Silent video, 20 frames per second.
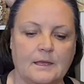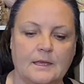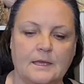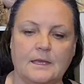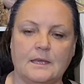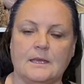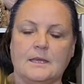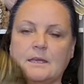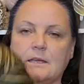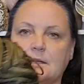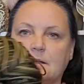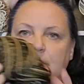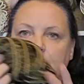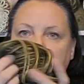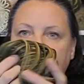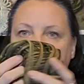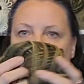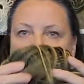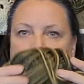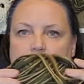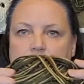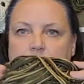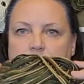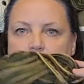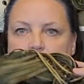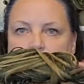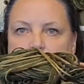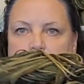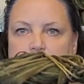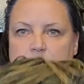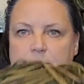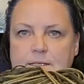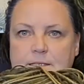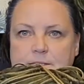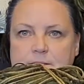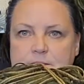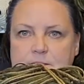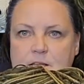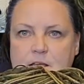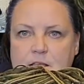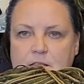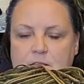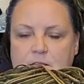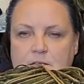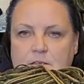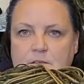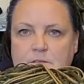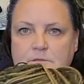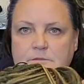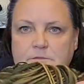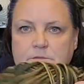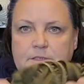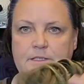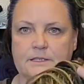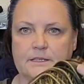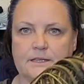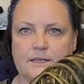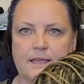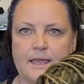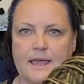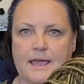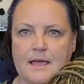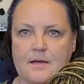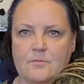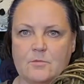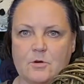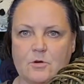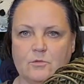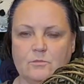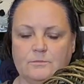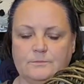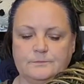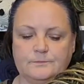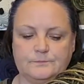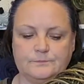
in this color in the camel